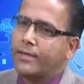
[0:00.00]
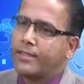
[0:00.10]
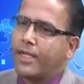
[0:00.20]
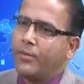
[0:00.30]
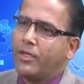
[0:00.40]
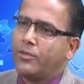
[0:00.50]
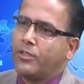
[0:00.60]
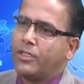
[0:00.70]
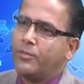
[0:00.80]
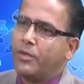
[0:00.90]
is coming to
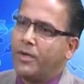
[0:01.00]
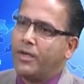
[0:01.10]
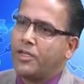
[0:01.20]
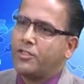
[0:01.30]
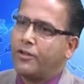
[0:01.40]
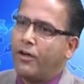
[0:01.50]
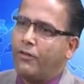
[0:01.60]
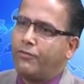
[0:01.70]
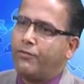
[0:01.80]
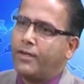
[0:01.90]
the implementation
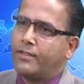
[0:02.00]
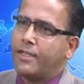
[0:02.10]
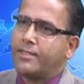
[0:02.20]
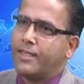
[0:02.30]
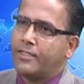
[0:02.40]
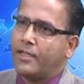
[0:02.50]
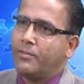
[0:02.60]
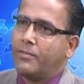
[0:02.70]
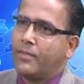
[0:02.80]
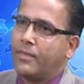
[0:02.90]
of federal setup
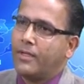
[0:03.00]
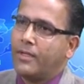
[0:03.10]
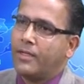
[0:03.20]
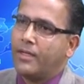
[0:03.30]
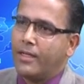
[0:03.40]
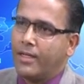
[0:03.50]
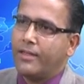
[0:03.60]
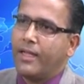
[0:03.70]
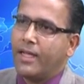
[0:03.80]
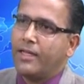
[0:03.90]
in
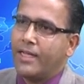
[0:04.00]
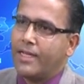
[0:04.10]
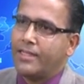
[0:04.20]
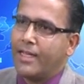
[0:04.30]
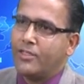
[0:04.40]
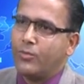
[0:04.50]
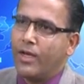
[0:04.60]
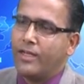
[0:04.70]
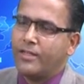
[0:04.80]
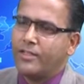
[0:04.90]
other areas as
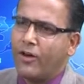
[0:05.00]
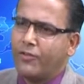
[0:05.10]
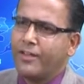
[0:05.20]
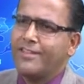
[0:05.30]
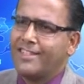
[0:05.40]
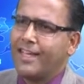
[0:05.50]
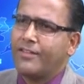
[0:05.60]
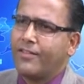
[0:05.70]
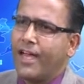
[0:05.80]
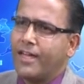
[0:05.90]
well, it is often
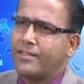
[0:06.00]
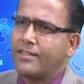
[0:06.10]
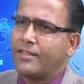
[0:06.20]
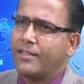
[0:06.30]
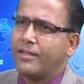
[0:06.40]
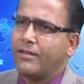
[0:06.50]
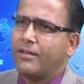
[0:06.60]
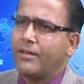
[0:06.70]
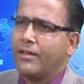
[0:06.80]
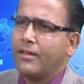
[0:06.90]
said that
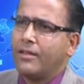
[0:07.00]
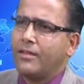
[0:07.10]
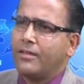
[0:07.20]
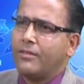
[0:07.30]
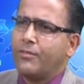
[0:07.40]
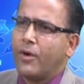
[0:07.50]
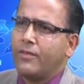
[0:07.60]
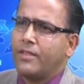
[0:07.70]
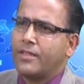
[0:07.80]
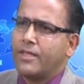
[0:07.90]
the
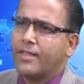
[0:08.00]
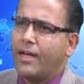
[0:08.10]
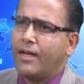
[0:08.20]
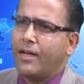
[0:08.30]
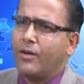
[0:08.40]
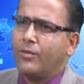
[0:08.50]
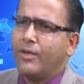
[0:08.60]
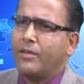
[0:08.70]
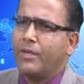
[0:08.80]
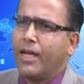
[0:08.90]
provinces
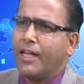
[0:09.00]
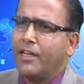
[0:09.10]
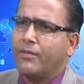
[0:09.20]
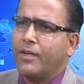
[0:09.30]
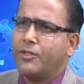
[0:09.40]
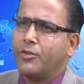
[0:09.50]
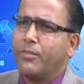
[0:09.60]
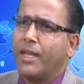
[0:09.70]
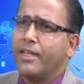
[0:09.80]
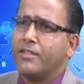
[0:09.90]
will be unable to
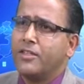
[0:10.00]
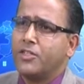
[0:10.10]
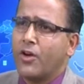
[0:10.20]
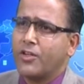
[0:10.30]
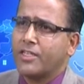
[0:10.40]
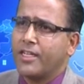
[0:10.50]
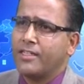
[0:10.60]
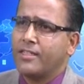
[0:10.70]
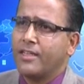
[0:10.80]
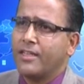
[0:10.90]
manage
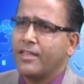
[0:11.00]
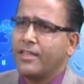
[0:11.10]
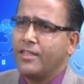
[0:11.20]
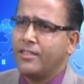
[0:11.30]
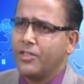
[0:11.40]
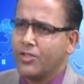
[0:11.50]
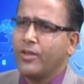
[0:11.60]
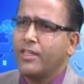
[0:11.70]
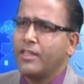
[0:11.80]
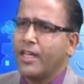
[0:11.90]
resources. Is it so
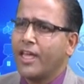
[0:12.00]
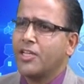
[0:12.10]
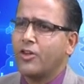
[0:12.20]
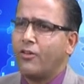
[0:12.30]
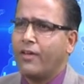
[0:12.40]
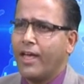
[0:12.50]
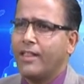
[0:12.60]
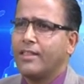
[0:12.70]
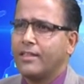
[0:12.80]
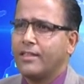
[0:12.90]
in the case of
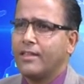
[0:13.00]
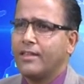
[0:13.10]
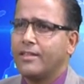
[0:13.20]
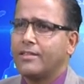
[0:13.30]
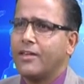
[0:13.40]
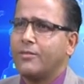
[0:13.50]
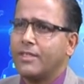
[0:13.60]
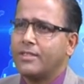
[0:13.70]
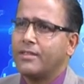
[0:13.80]
health service?